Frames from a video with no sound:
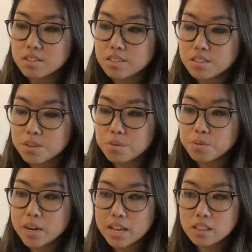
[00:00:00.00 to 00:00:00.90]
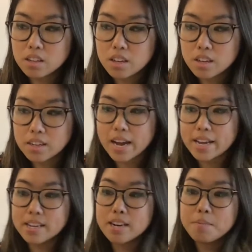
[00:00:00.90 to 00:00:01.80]
So when I look, I
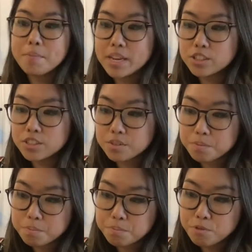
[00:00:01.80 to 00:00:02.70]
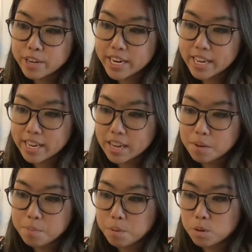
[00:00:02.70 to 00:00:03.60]
can make reading a
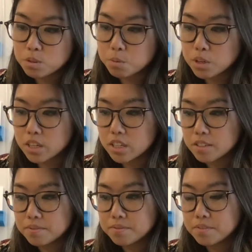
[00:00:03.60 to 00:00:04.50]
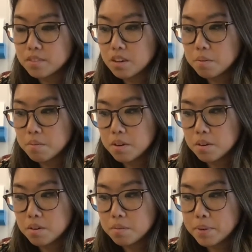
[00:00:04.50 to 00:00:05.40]
bold word
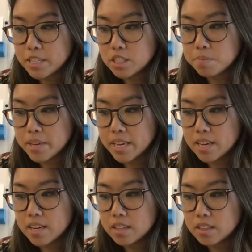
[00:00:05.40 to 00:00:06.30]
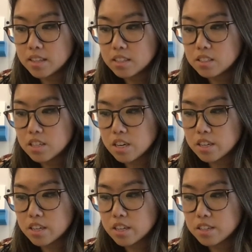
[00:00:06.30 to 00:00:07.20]
by just making it a little
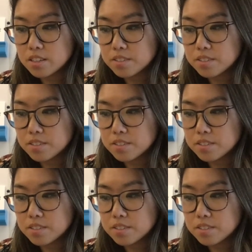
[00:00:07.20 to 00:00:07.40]
darker